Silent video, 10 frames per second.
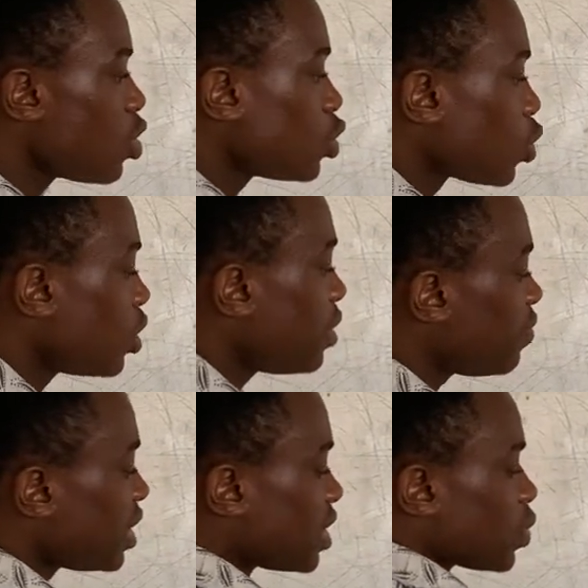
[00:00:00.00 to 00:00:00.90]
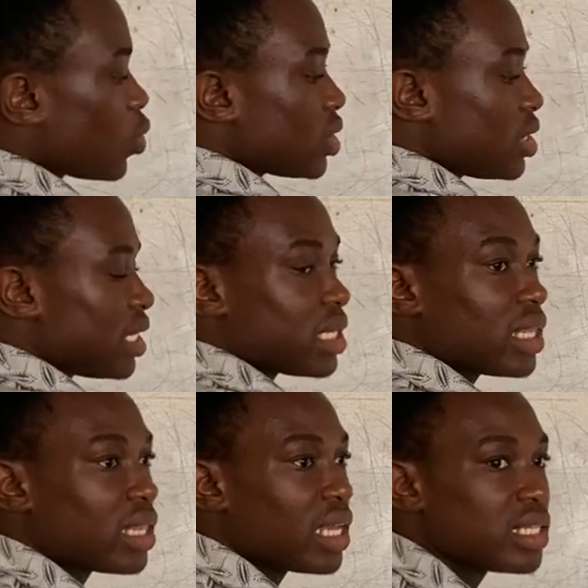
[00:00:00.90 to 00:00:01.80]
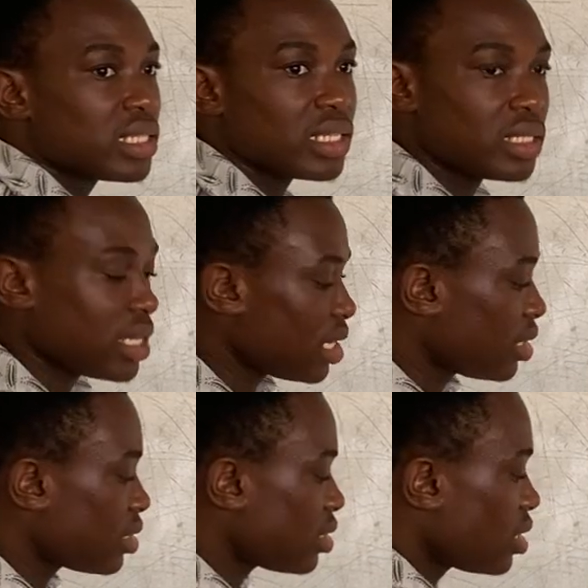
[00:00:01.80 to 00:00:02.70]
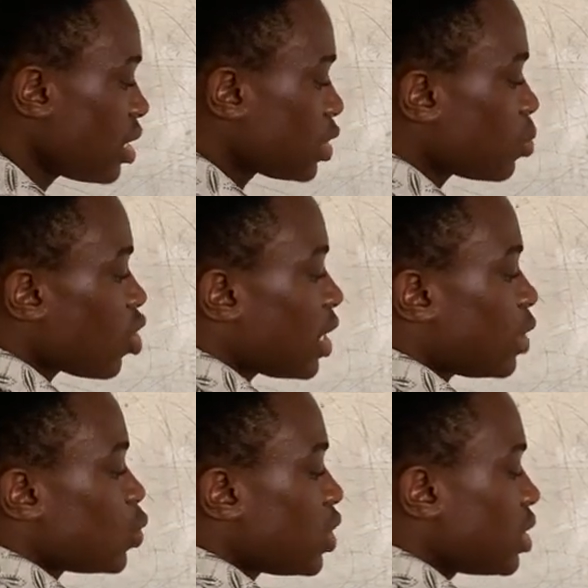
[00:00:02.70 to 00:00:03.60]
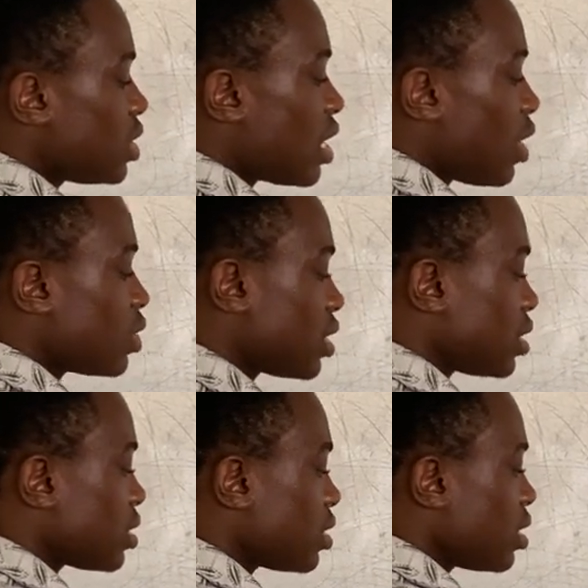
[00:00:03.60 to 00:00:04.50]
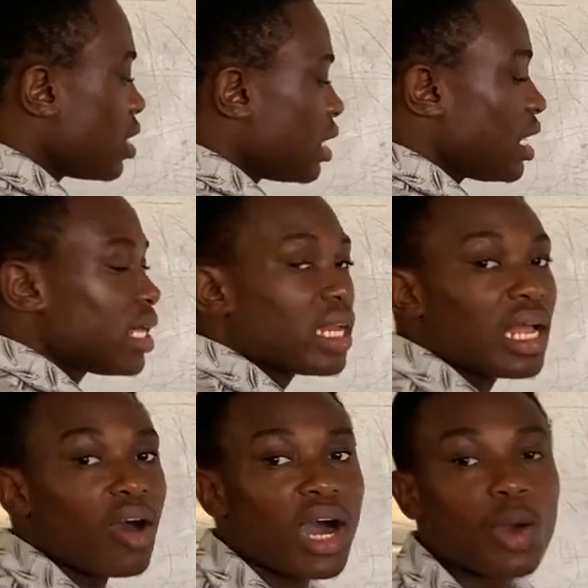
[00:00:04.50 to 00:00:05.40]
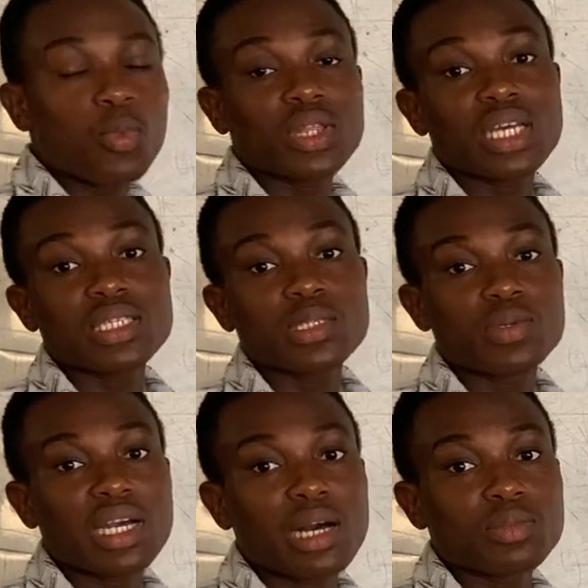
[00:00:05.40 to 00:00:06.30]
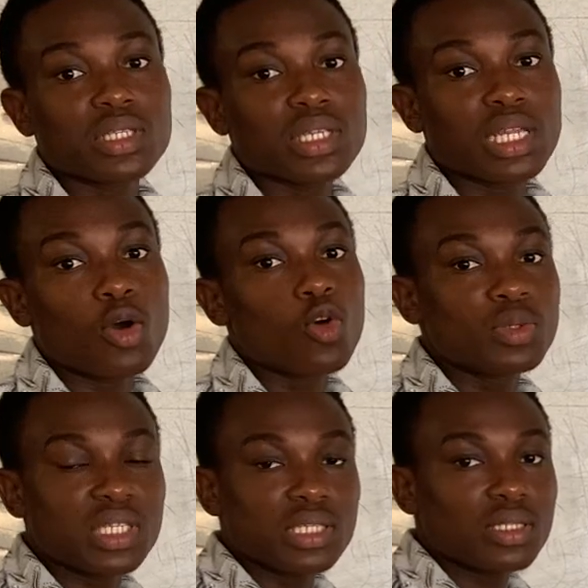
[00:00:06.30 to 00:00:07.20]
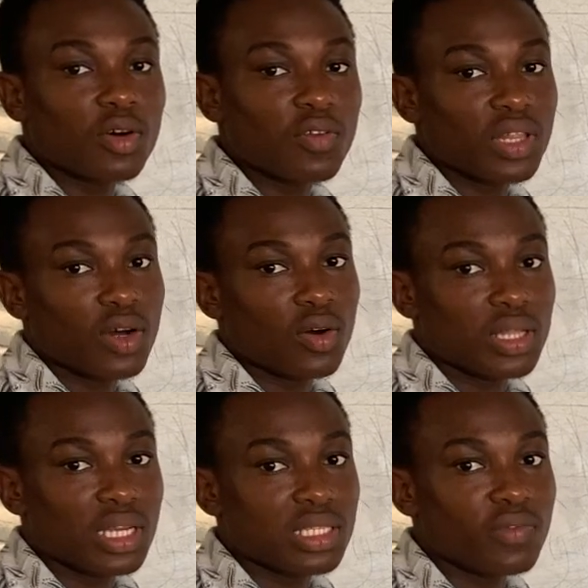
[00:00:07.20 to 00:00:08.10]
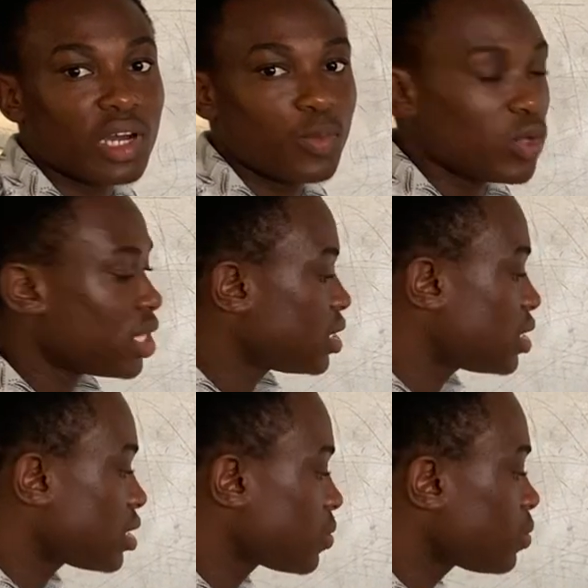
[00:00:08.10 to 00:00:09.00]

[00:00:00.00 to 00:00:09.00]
So if this is what the sentence is saying, it's more than 20 ounces, then the null hypothesis becomes the opposite of the alternative hypothesis.